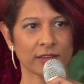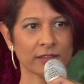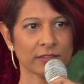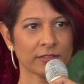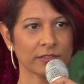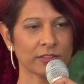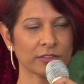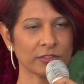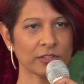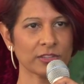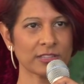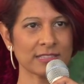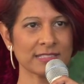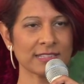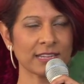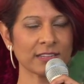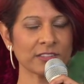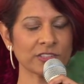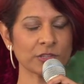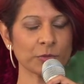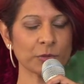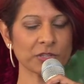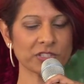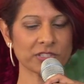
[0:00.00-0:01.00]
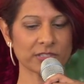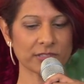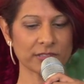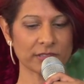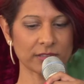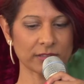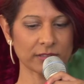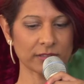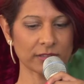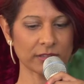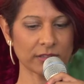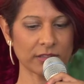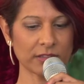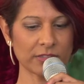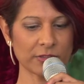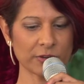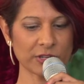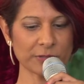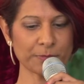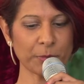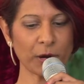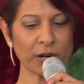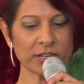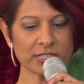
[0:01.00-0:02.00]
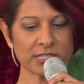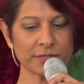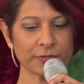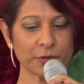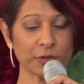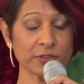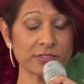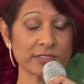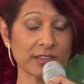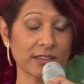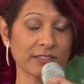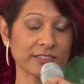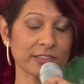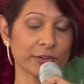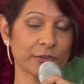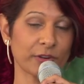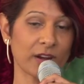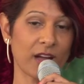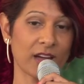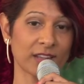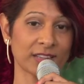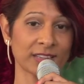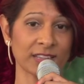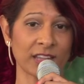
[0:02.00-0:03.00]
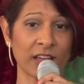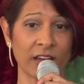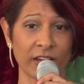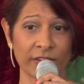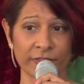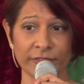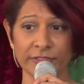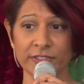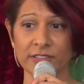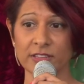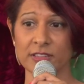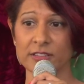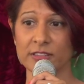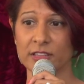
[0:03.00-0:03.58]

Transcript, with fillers: to the extent to which there's parts of yourselves that are unloved,